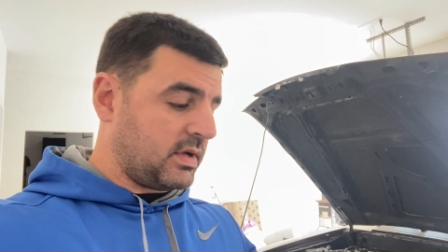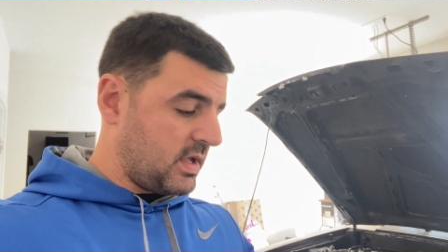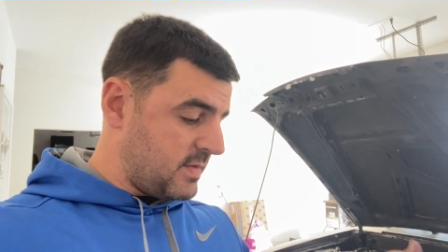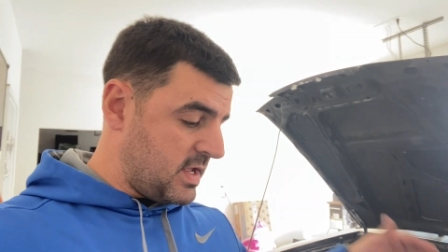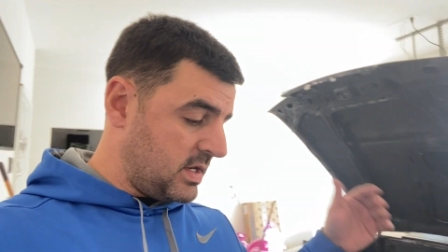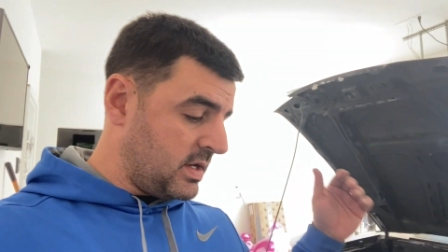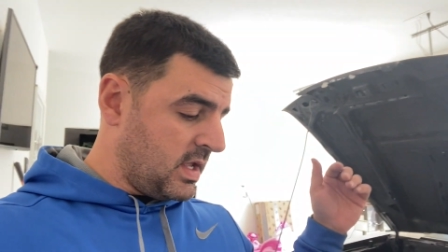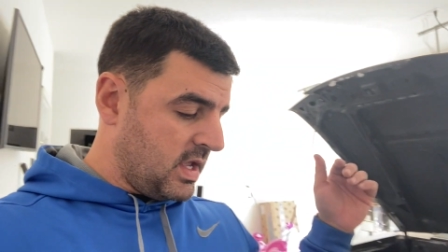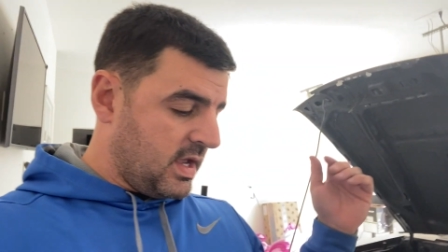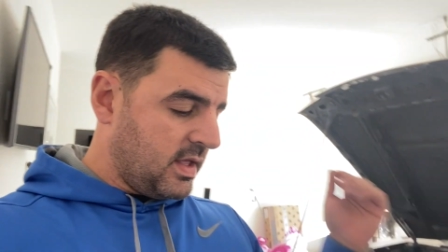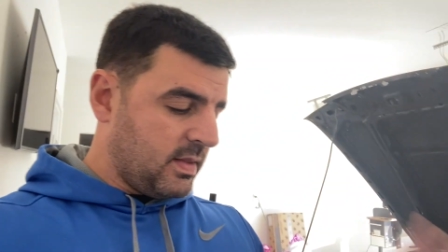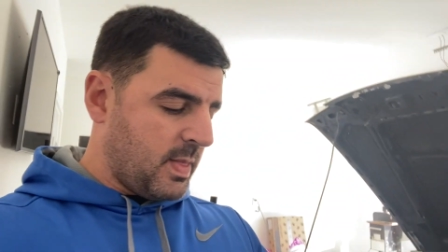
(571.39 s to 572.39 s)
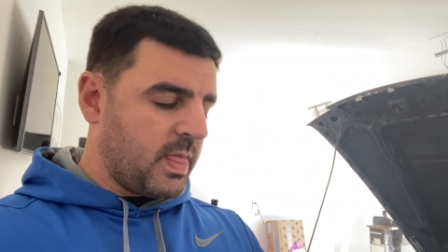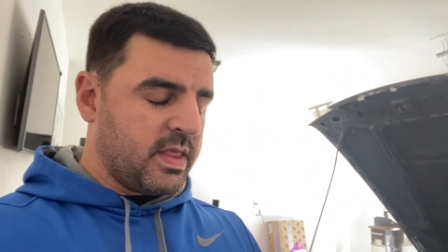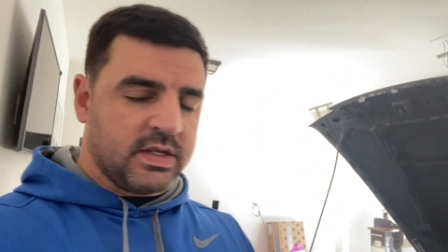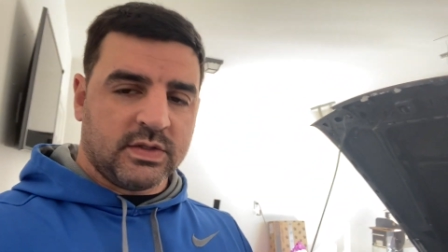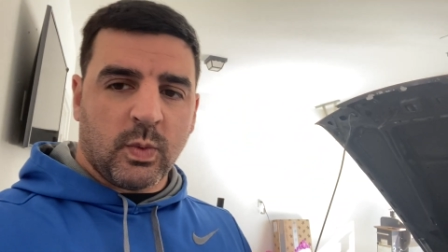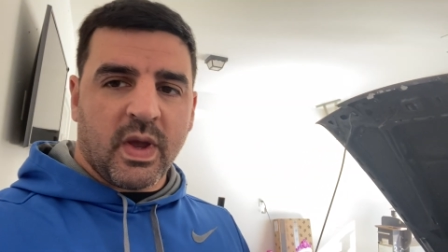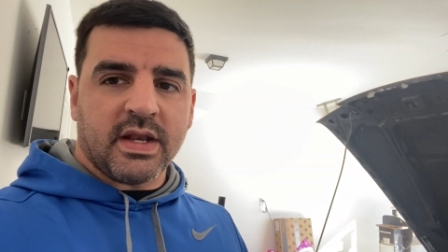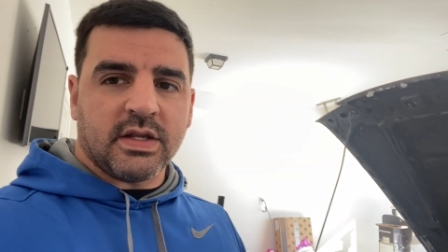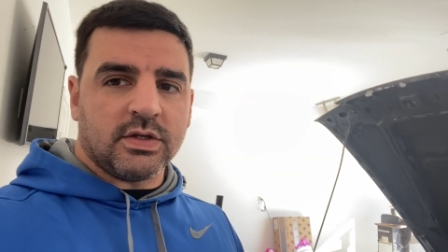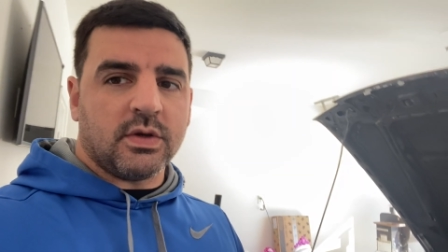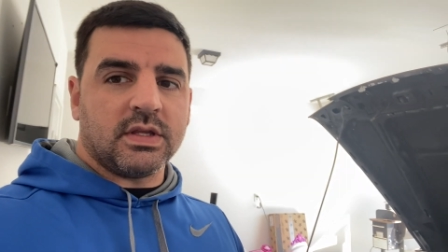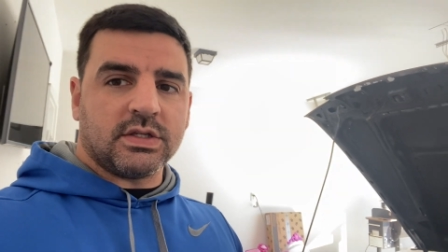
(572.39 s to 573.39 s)
I mean, this way to
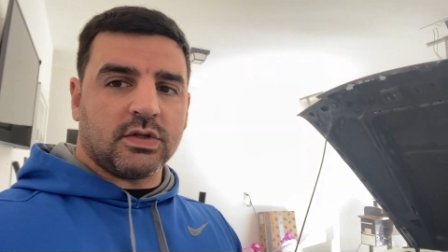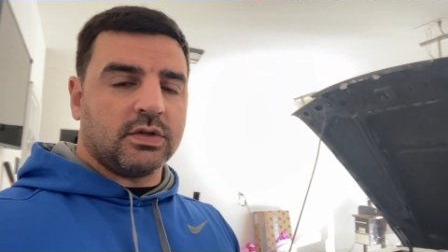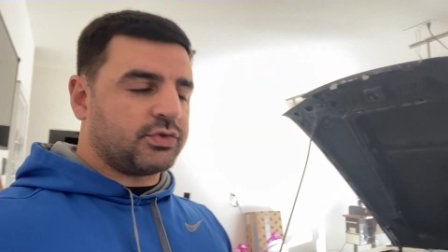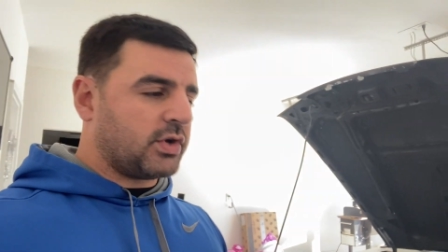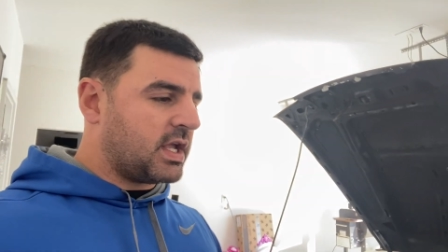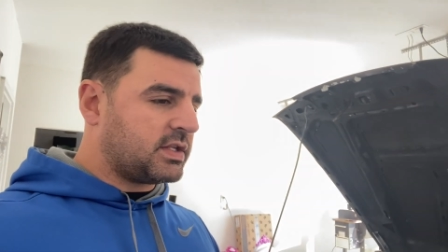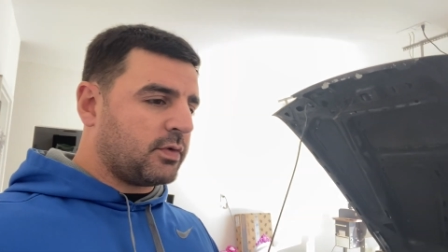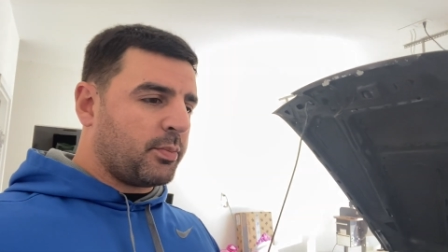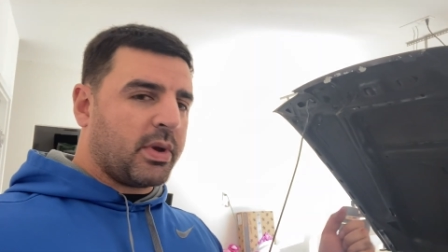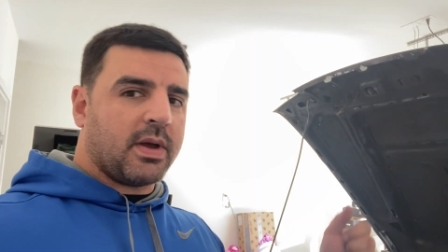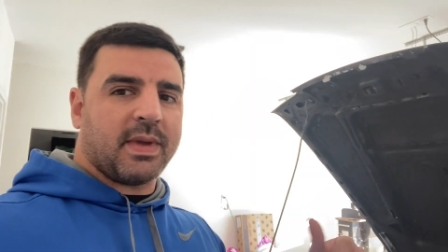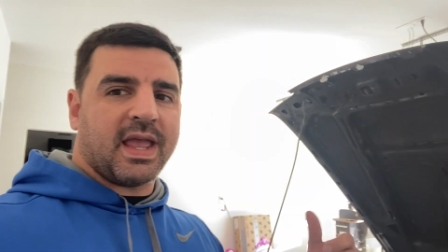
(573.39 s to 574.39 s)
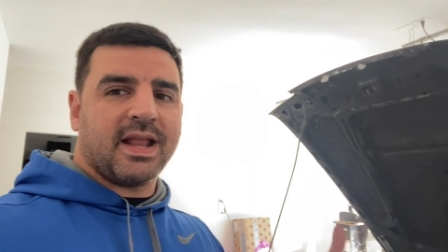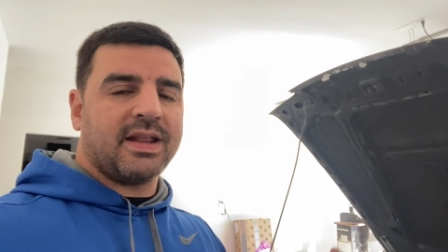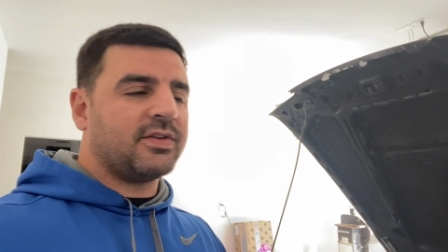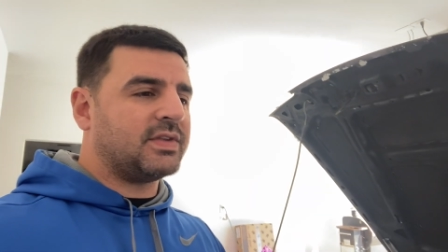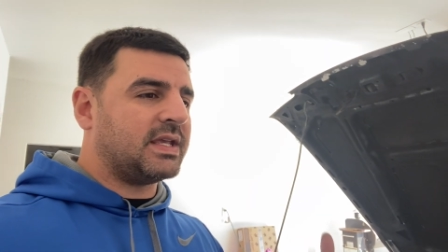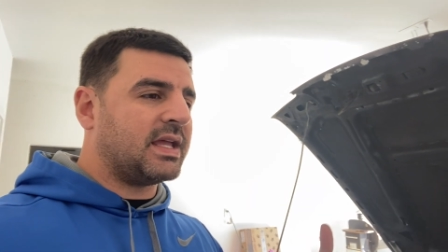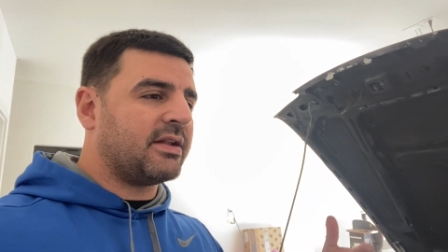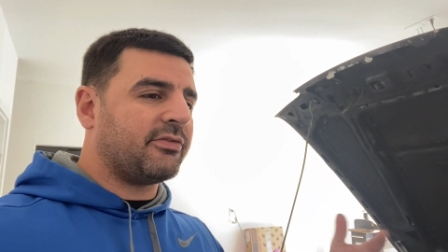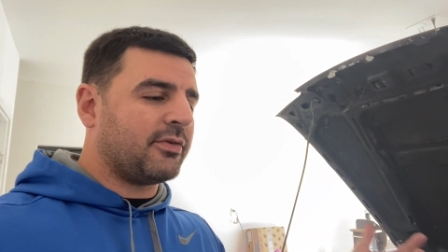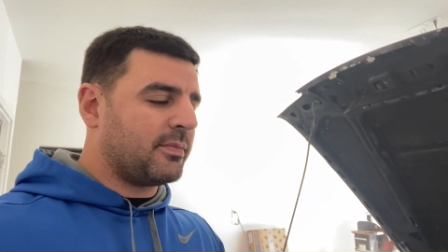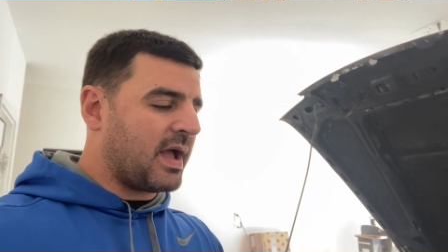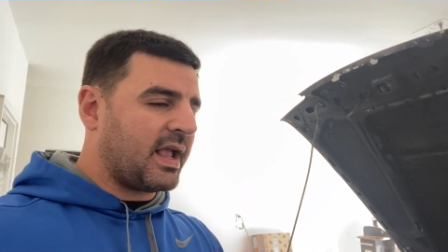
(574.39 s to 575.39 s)
do it, this little transfer pump, handheld, you can get it
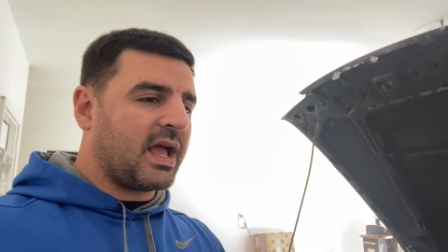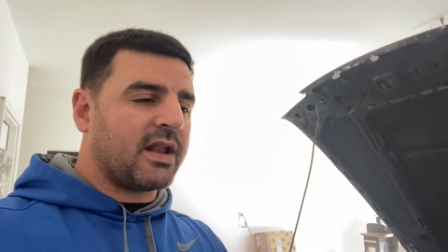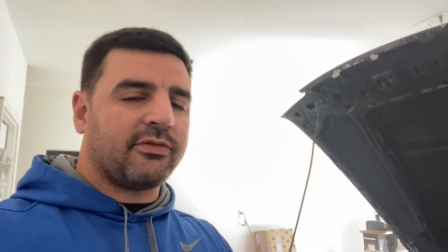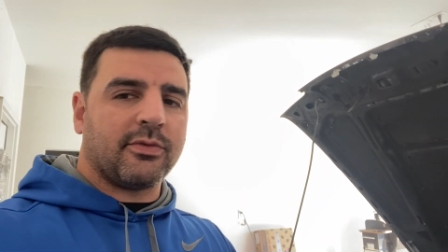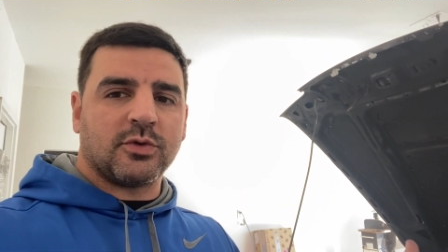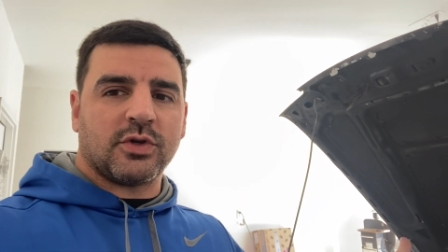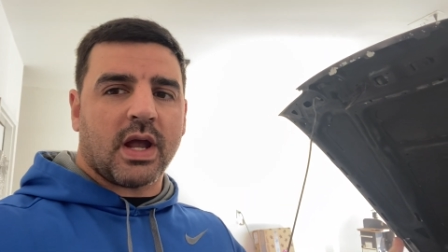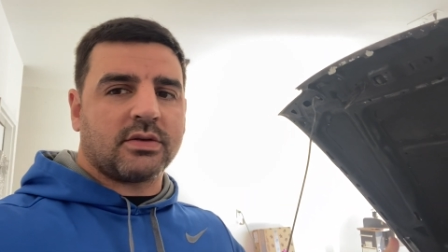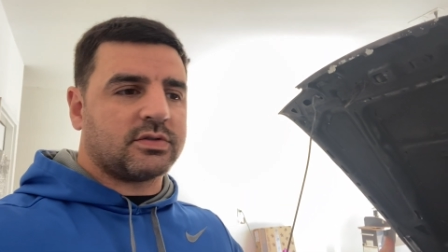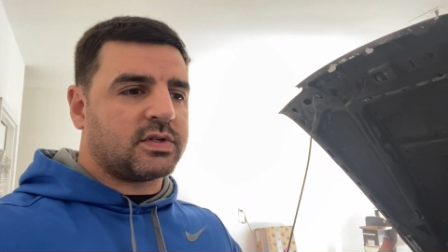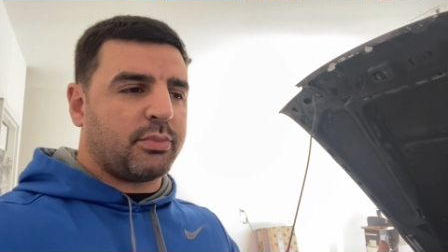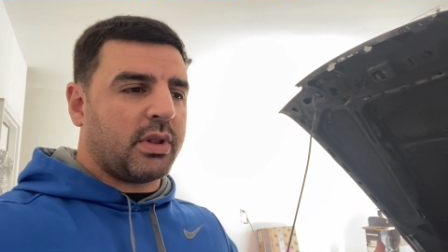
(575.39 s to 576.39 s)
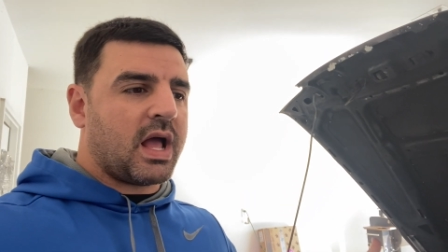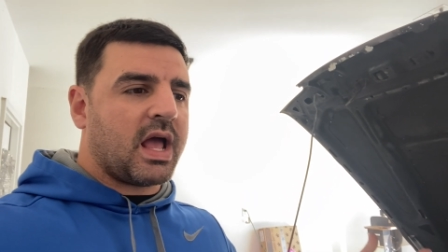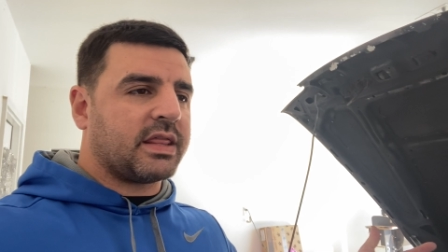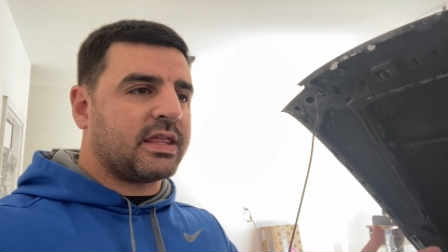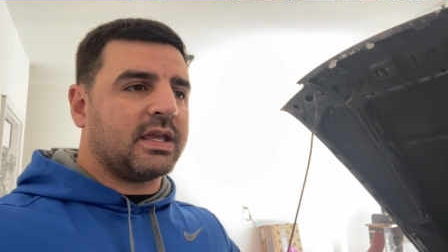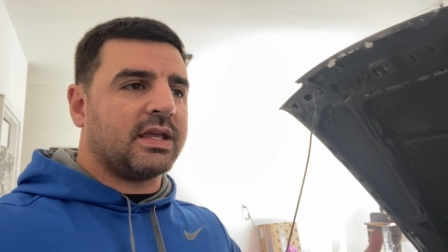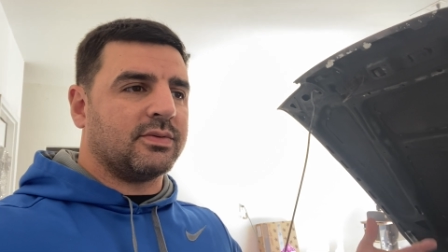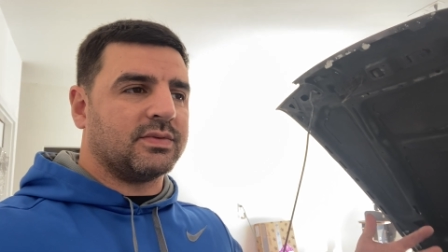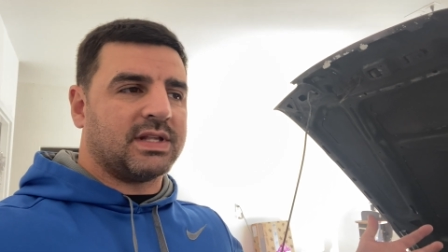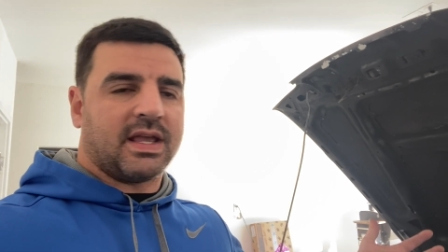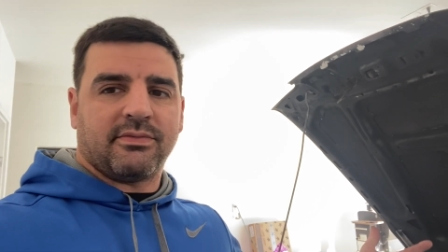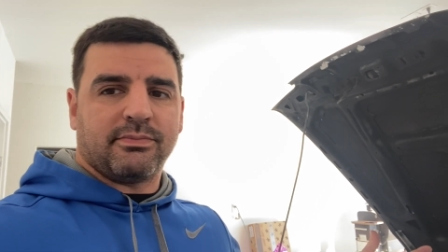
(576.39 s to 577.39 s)
from, I got it from Tractor Supply. I think it was
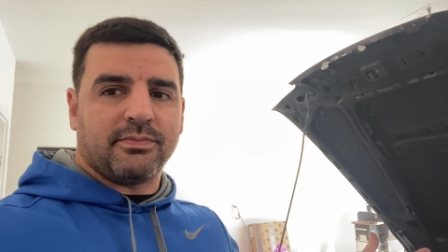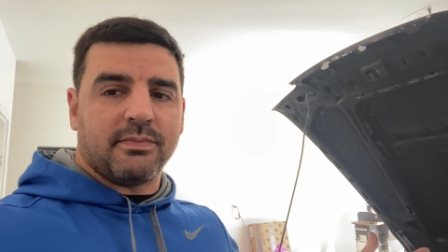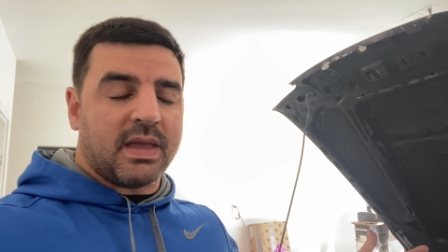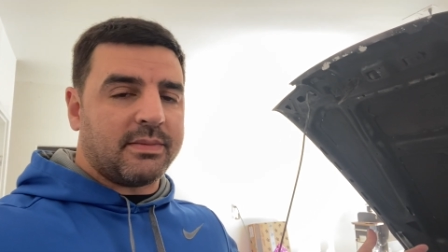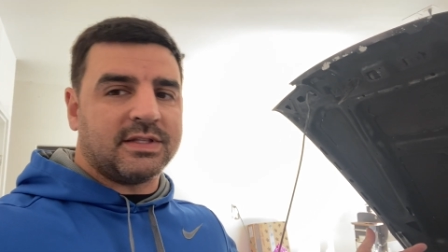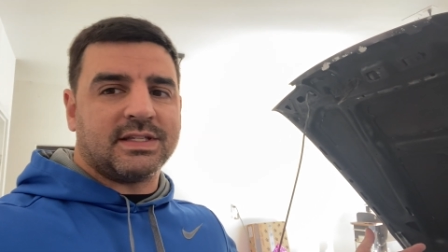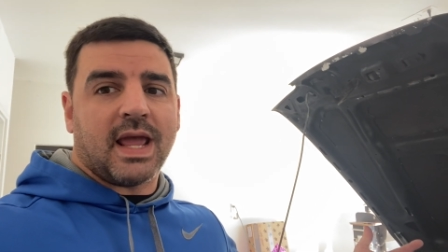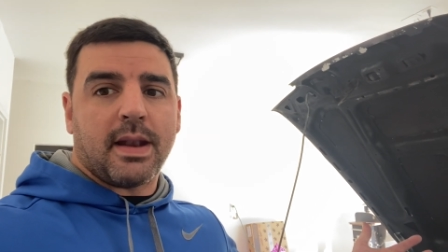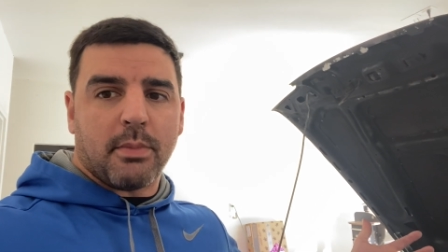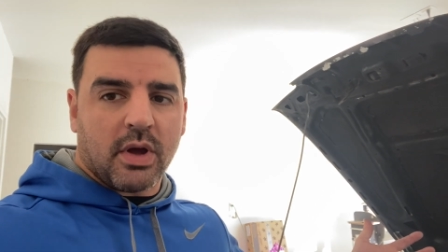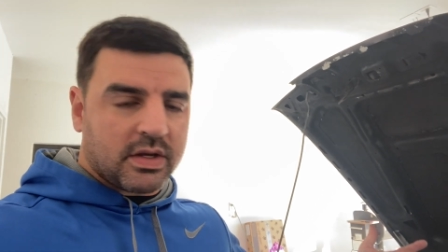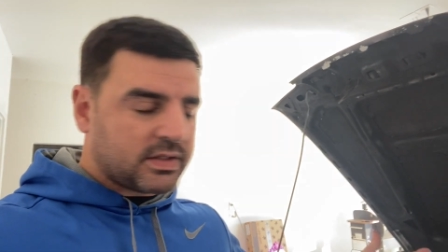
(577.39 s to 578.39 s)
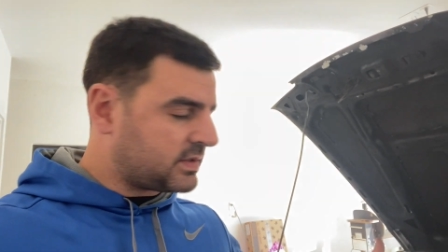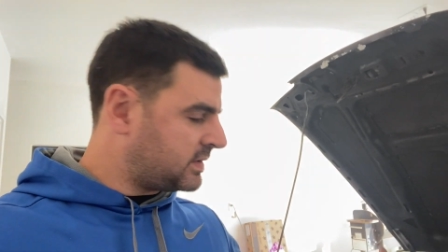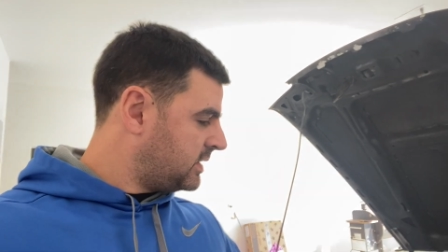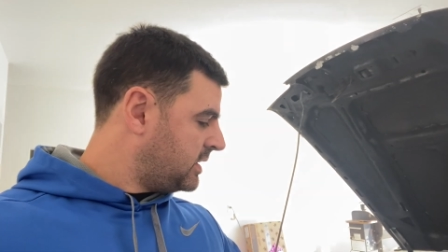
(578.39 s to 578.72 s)
like maybe 10 bucks.